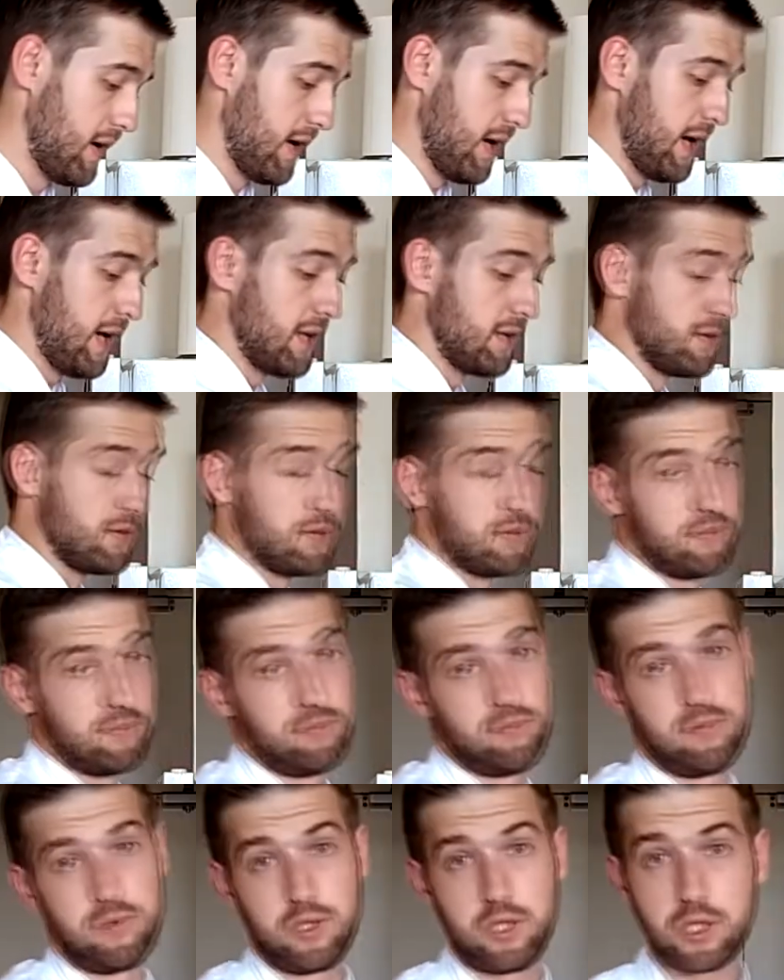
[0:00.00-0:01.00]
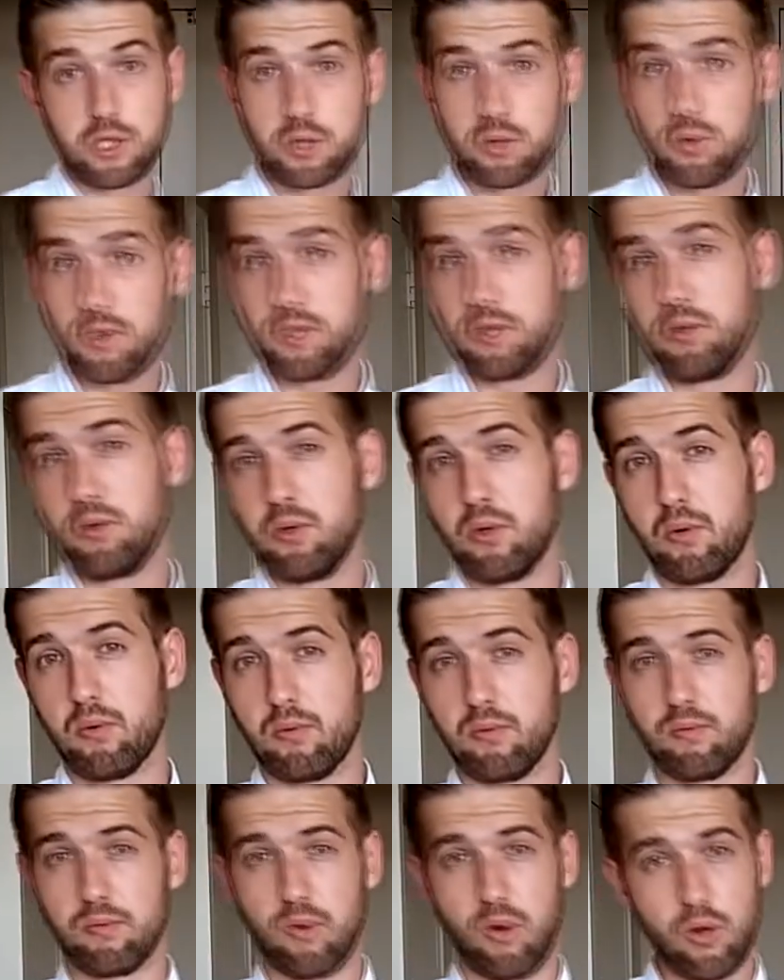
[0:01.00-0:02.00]
And just to let you know,
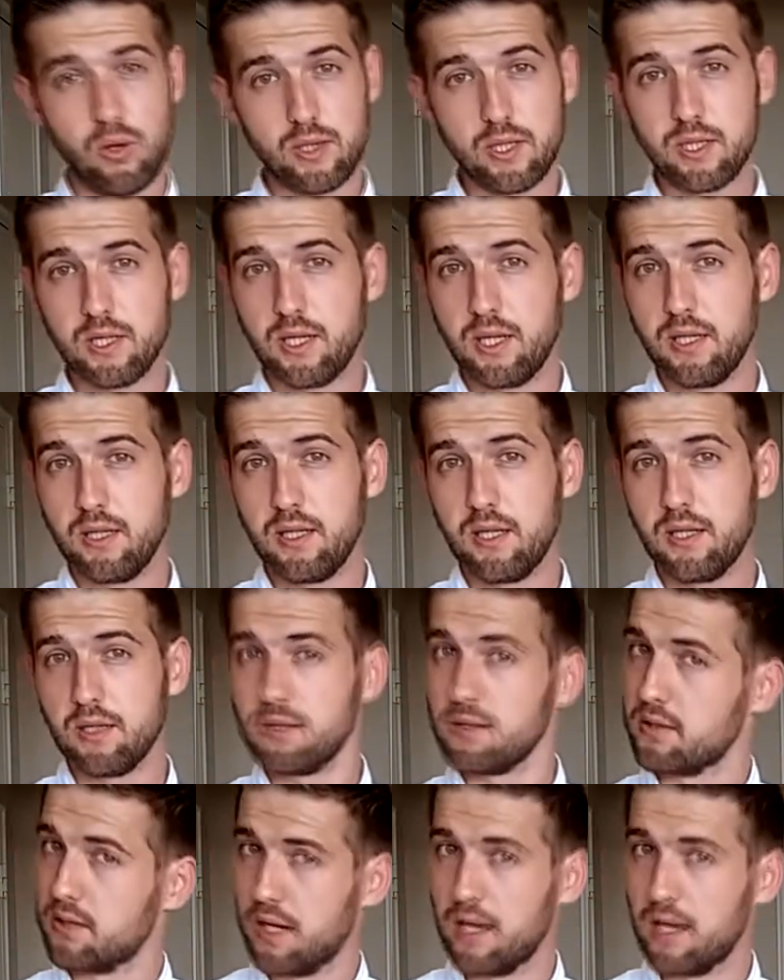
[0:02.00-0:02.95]
all the ingredients